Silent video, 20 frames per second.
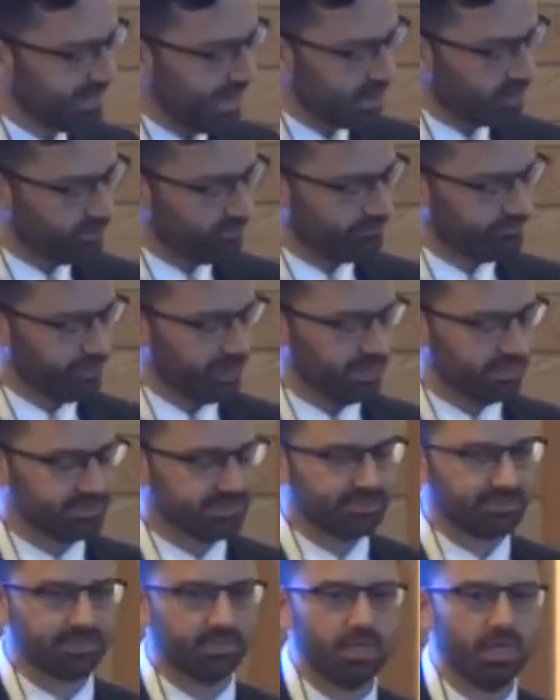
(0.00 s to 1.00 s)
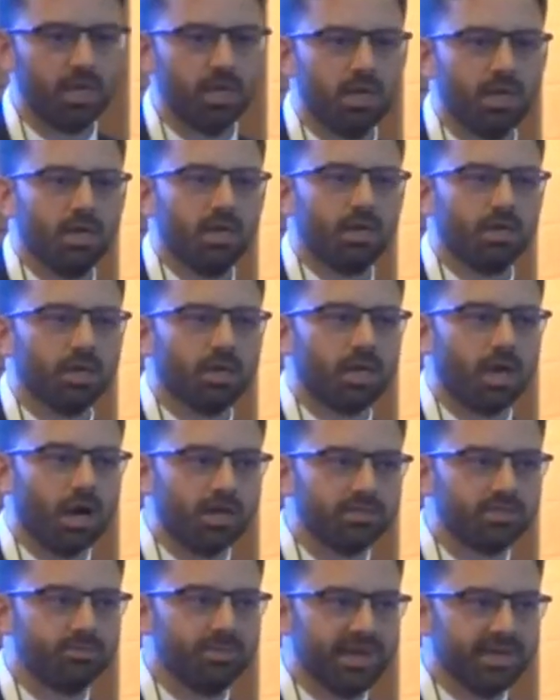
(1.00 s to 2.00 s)
sacrifice.
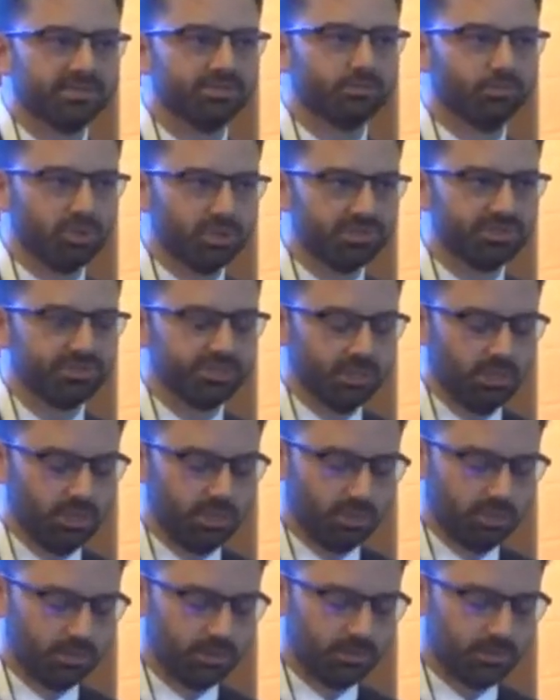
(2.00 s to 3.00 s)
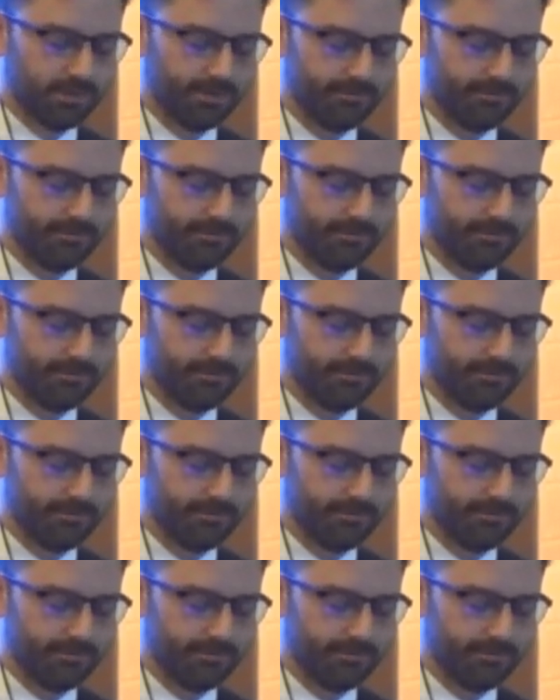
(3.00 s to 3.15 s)
God demands mercy.